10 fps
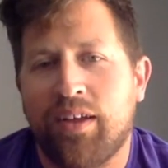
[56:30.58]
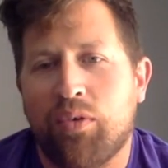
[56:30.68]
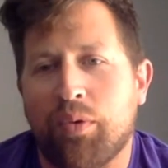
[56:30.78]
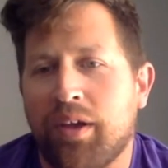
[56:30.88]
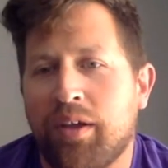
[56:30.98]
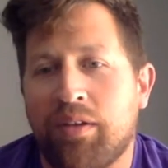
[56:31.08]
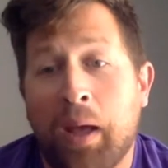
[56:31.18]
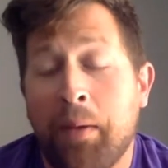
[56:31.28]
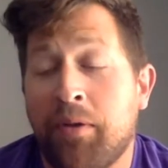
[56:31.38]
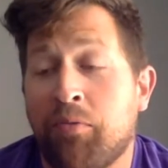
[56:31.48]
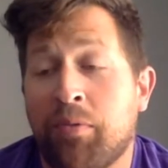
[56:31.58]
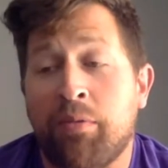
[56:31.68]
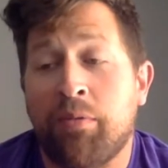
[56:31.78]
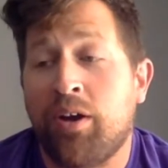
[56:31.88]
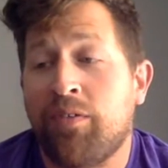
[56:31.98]
We
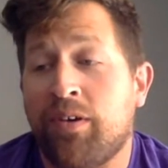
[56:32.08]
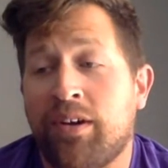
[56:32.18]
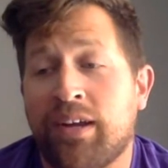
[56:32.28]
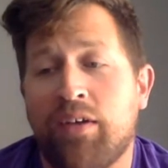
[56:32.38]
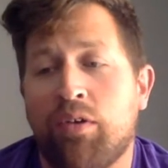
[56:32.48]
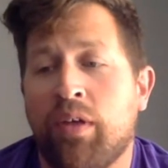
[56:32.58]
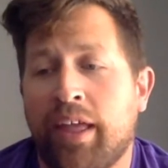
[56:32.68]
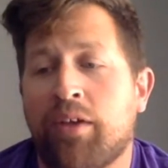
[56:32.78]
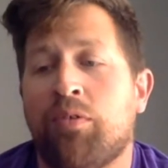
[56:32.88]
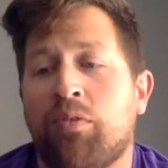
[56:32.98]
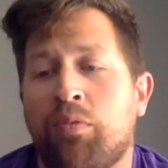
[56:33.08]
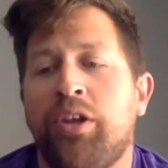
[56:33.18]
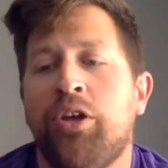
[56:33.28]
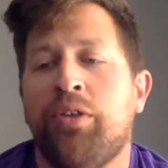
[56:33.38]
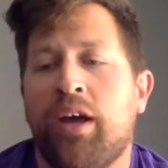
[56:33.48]
went over, well, like we
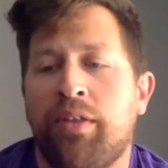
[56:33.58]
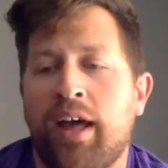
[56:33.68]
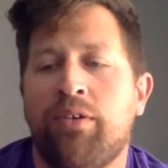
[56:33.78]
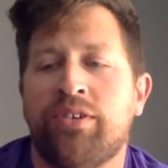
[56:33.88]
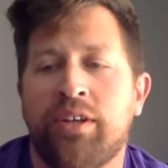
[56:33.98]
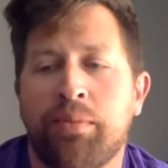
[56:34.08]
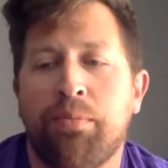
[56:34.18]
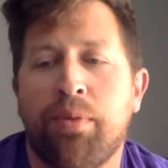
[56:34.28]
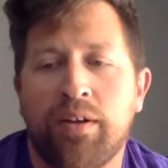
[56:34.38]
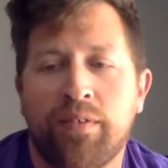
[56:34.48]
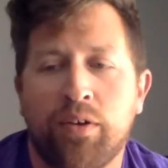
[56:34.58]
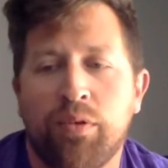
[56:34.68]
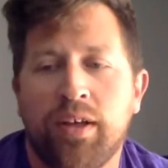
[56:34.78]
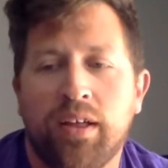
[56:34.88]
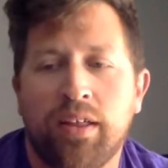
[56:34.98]
knew that was going to be part of our
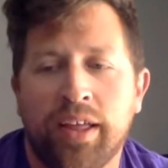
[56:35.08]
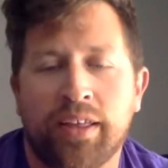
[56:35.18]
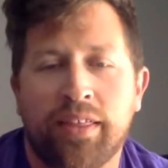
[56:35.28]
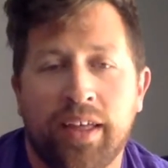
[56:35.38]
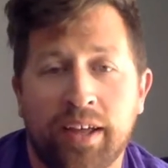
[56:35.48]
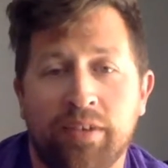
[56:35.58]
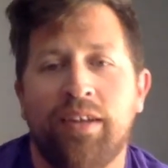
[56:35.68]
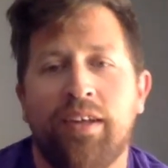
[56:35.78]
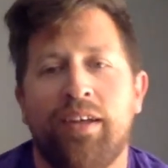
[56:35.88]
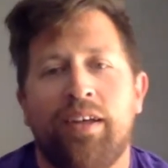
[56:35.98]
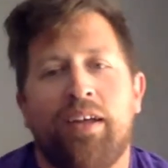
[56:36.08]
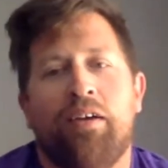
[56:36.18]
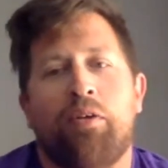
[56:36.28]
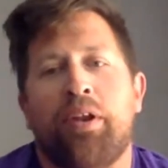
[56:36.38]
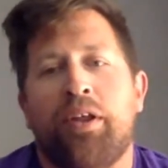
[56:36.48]
thing.
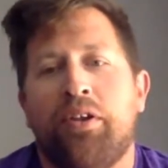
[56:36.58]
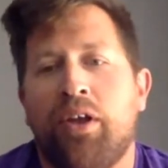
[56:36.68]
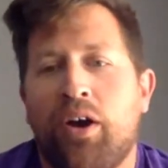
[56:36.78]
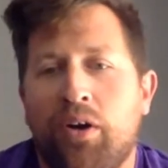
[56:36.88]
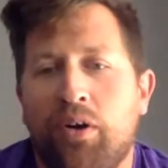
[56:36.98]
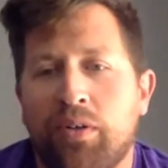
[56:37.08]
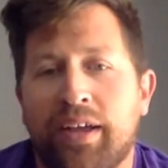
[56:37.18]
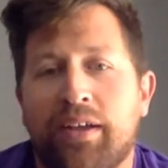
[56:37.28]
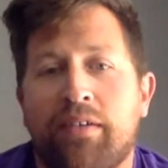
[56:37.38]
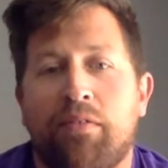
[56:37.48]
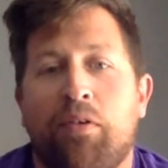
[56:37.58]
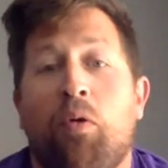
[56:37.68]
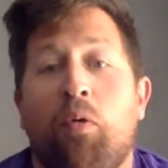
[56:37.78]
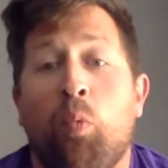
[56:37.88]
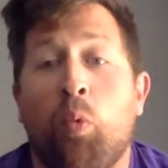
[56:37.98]
We didn't know like
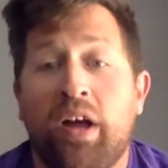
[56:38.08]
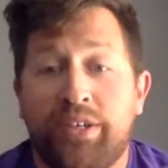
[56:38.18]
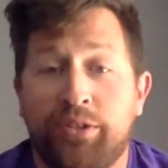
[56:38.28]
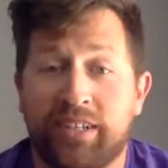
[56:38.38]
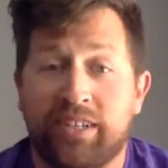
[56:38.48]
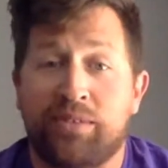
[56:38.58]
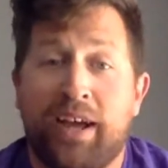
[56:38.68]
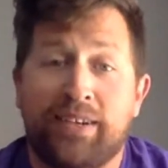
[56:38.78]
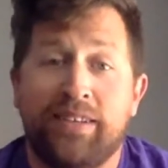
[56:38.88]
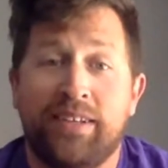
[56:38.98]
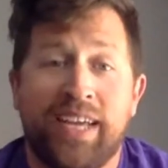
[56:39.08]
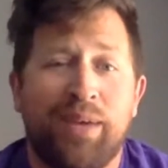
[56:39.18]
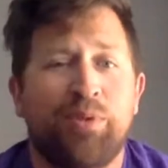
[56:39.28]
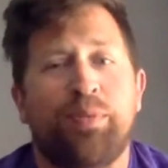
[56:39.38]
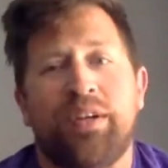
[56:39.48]
what to expect in the
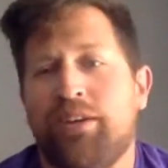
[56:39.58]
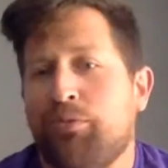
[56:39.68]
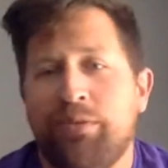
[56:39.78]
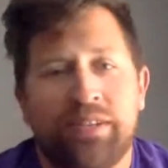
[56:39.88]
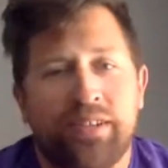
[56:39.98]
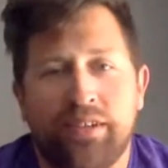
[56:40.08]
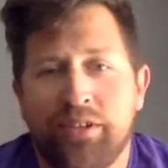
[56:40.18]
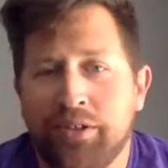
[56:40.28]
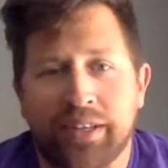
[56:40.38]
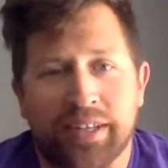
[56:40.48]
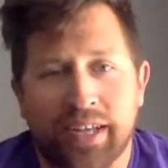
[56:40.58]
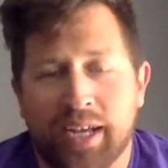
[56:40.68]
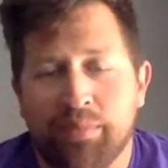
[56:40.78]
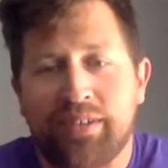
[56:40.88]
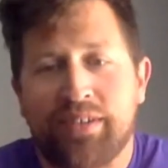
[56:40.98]
games because we were still new to the
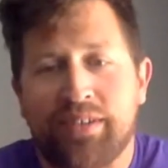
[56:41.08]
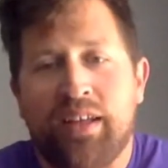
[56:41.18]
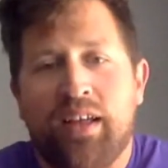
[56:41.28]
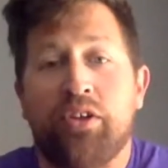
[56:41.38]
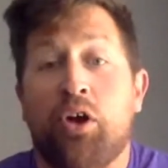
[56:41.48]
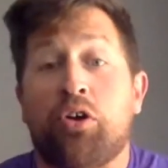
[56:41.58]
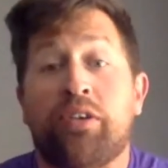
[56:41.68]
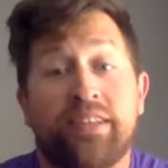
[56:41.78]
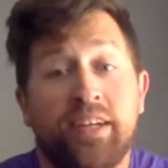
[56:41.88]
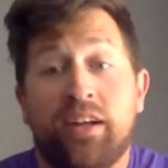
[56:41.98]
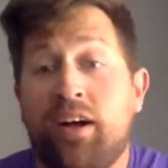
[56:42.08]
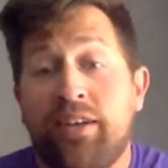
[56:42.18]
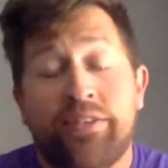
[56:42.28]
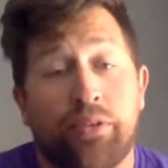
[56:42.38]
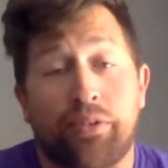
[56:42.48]
games. You know, Christina
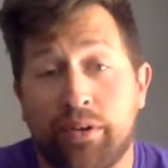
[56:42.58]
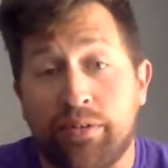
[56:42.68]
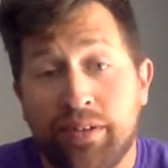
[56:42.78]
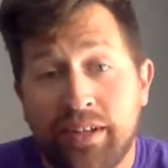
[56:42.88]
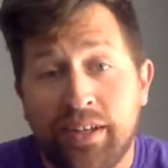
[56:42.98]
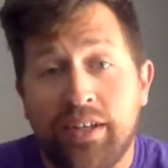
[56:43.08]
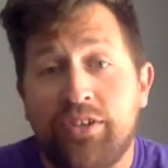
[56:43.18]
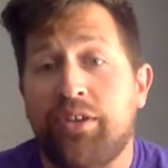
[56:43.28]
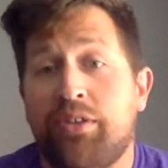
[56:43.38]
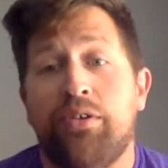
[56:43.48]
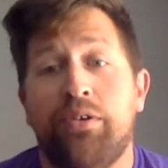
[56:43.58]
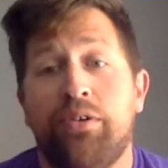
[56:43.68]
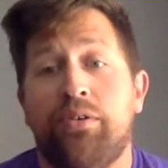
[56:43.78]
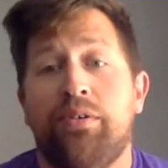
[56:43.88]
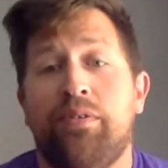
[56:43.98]
also threw. She
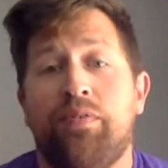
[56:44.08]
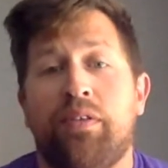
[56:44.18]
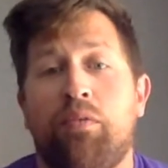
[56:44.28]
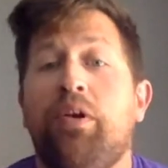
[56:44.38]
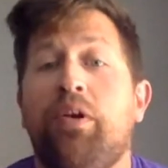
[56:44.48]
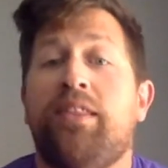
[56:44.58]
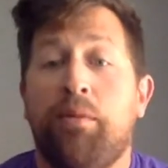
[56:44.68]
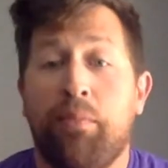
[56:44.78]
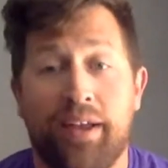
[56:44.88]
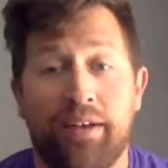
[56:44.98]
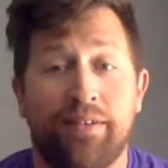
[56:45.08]
threw with the men,